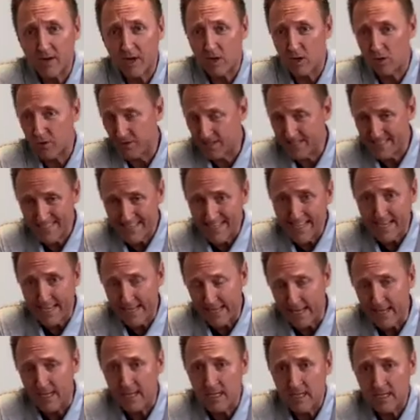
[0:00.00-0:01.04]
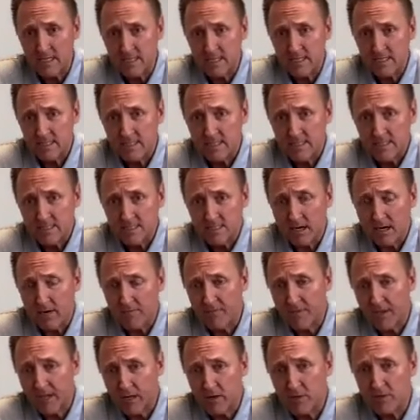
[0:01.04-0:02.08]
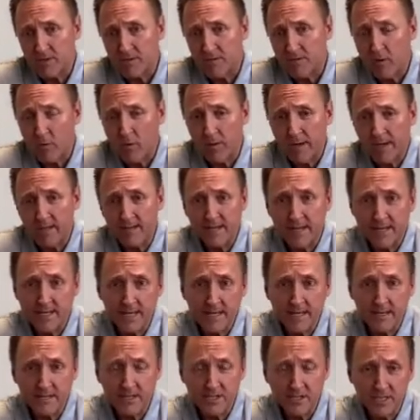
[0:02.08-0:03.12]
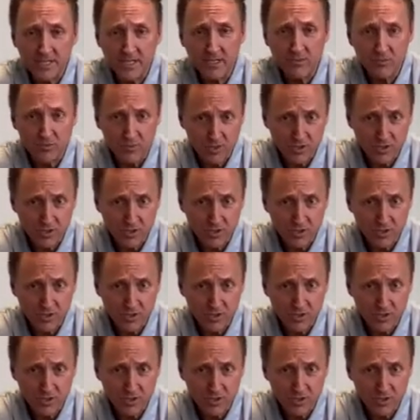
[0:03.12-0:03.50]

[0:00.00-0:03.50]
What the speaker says: called a dinghy. Off the coast of Korea that day, the seas were